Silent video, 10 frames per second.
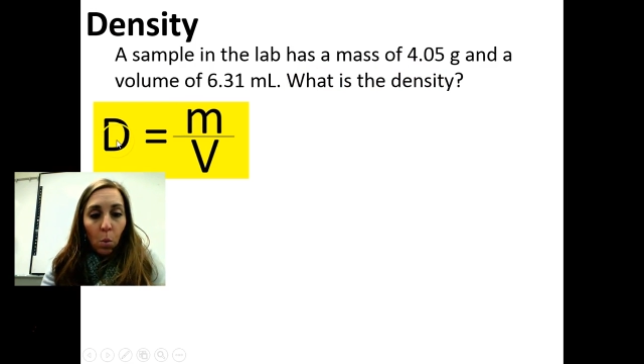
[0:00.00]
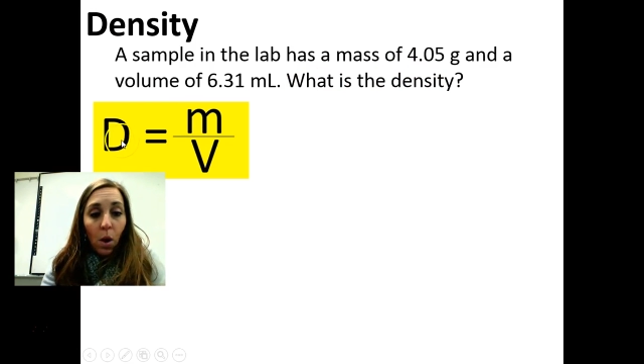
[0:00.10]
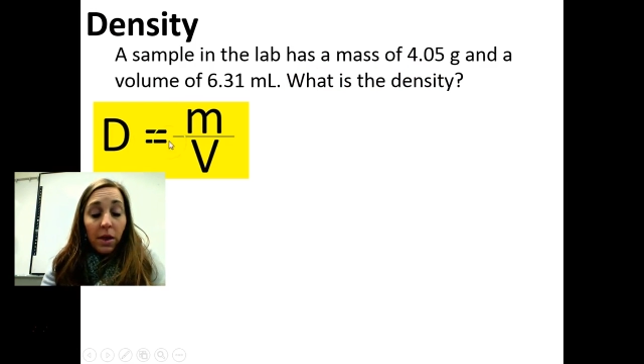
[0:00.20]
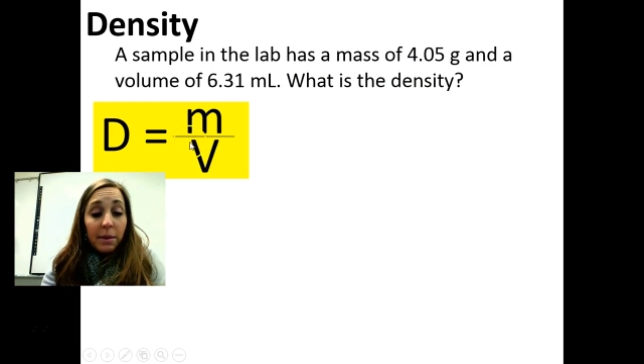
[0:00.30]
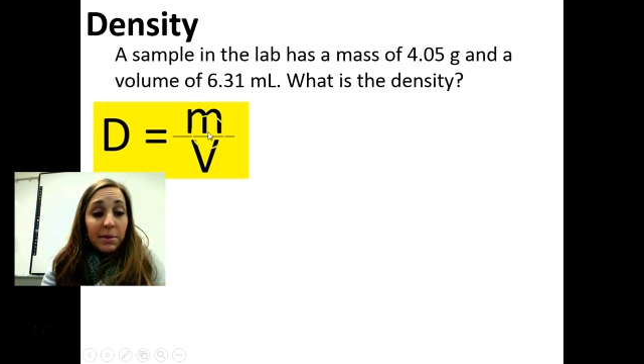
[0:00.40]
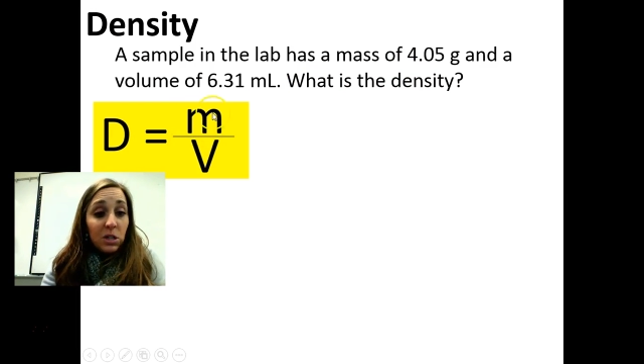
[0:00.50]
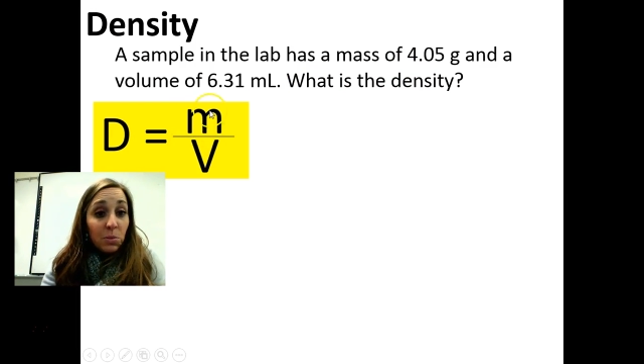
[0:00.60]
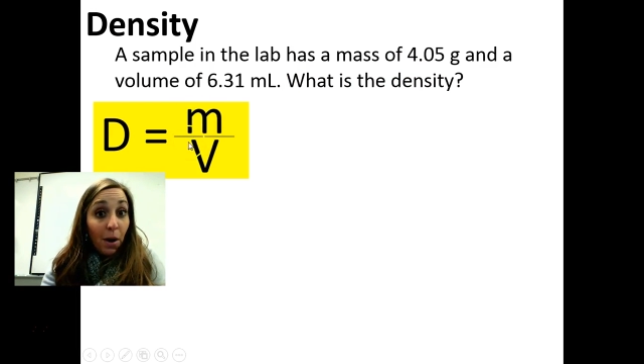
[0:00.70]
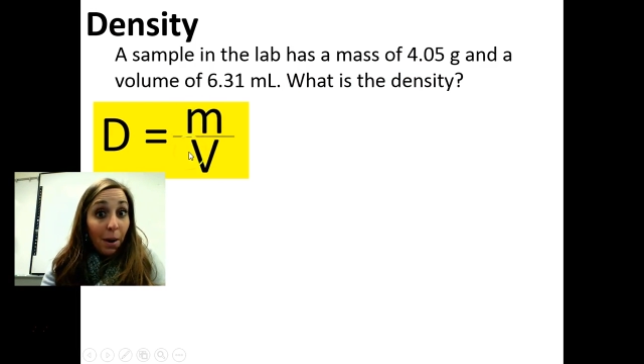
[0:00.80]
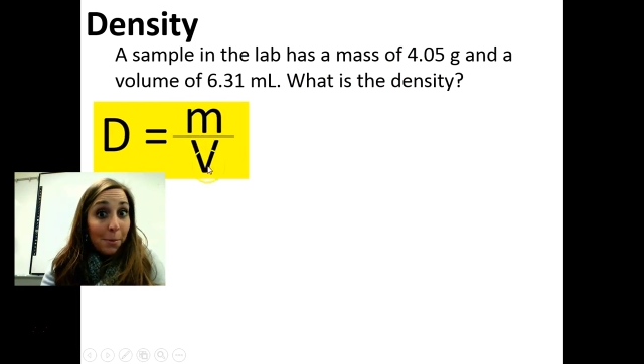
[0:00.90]
Well, that means
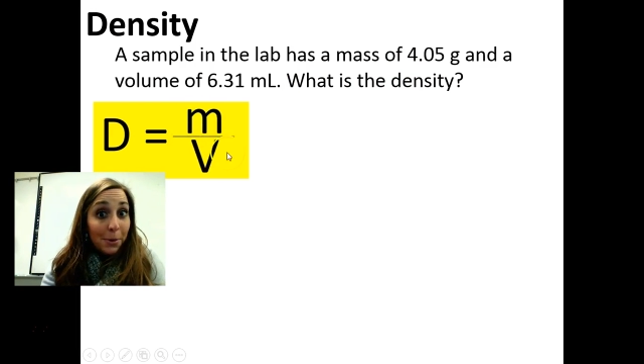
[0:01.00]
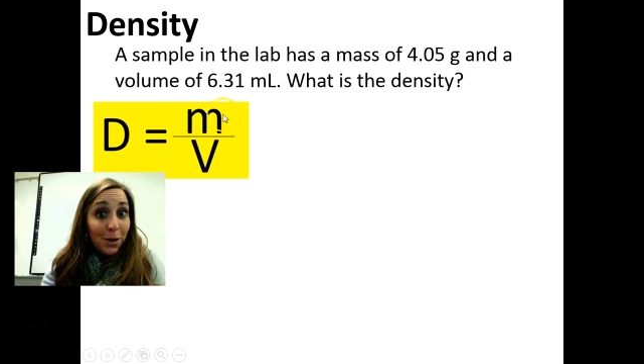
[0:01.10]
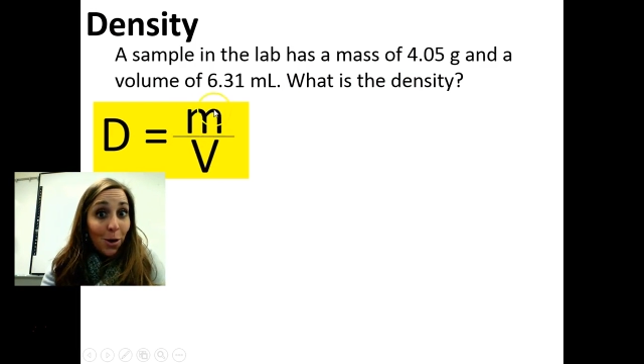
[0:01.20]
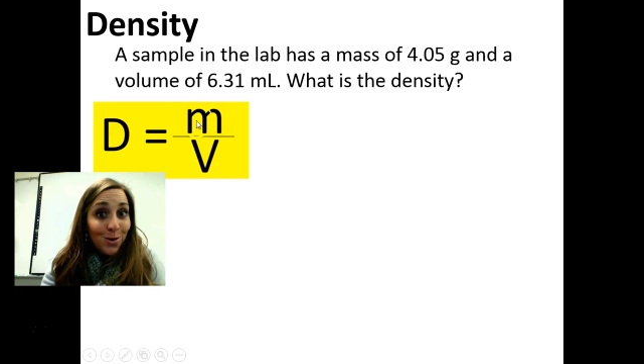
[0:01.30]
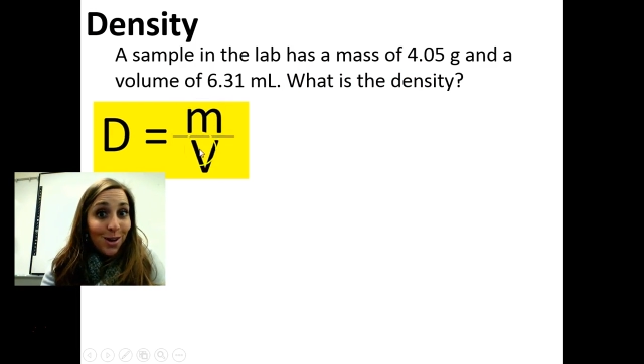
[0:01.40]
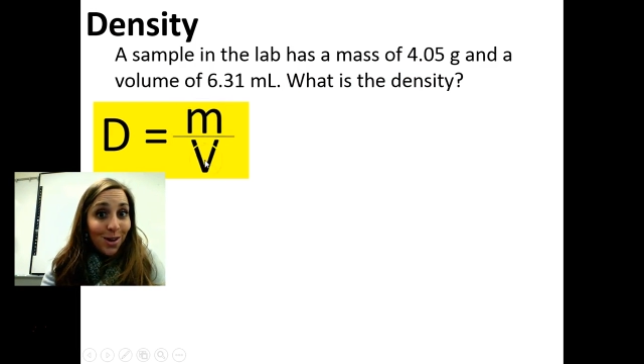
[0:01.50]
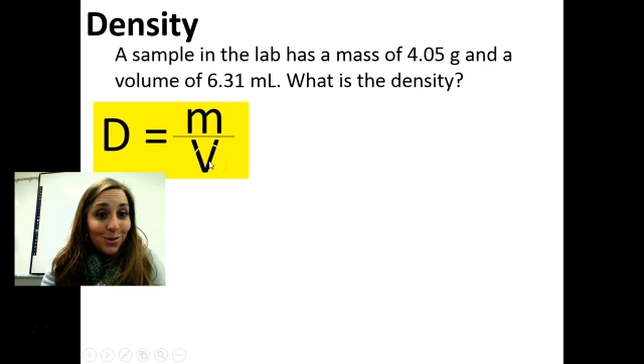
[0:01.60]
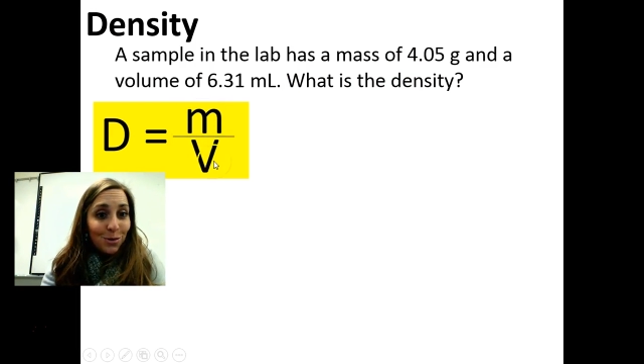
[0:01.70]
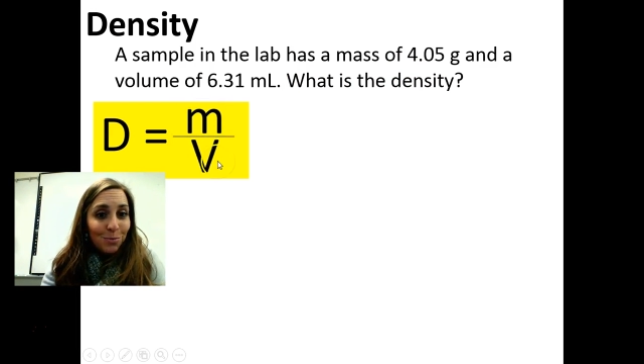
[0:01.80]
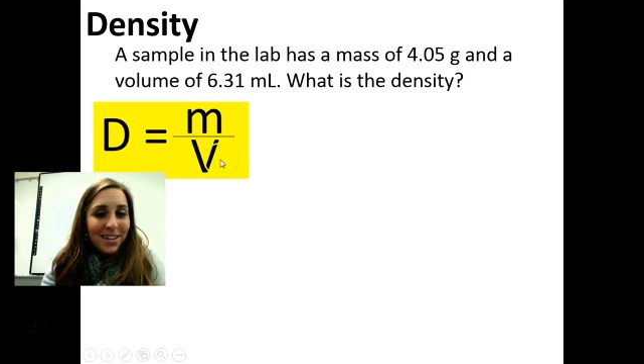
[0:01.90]
you probably know the
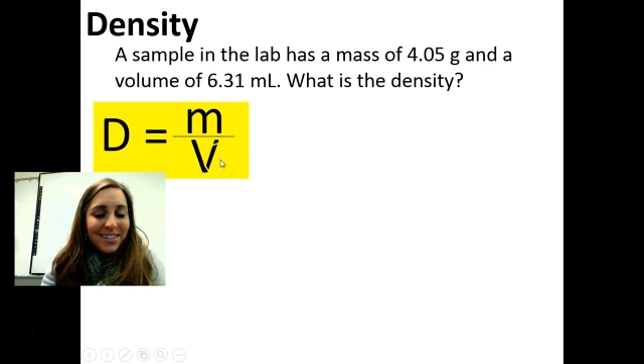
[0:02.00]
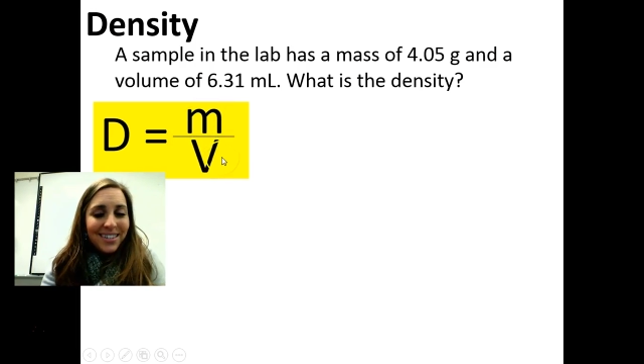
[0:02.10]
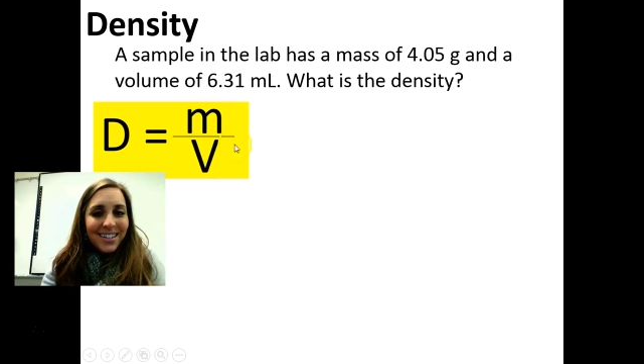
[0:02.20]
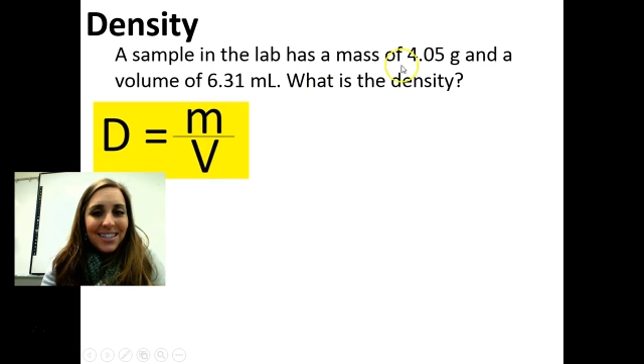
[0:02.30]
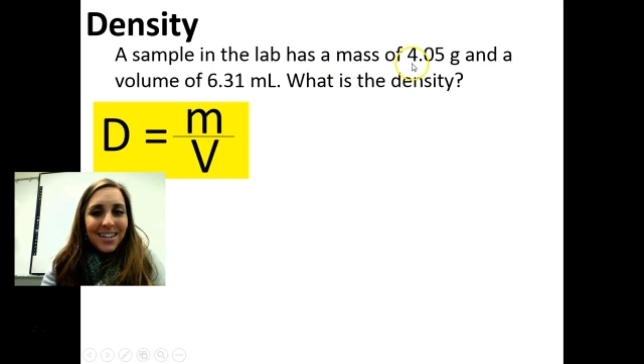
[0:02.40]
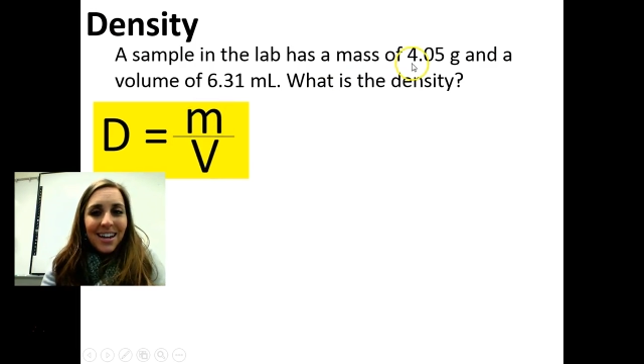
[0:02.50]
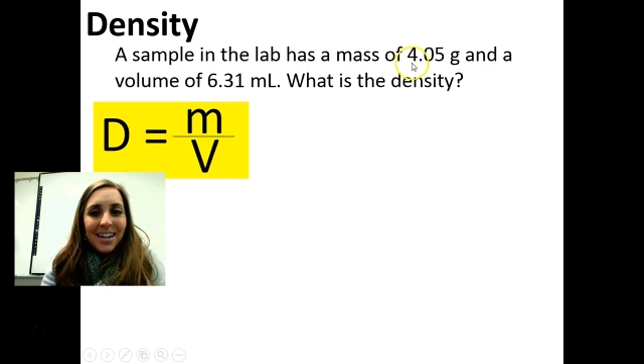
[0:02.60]
other 2 pieces.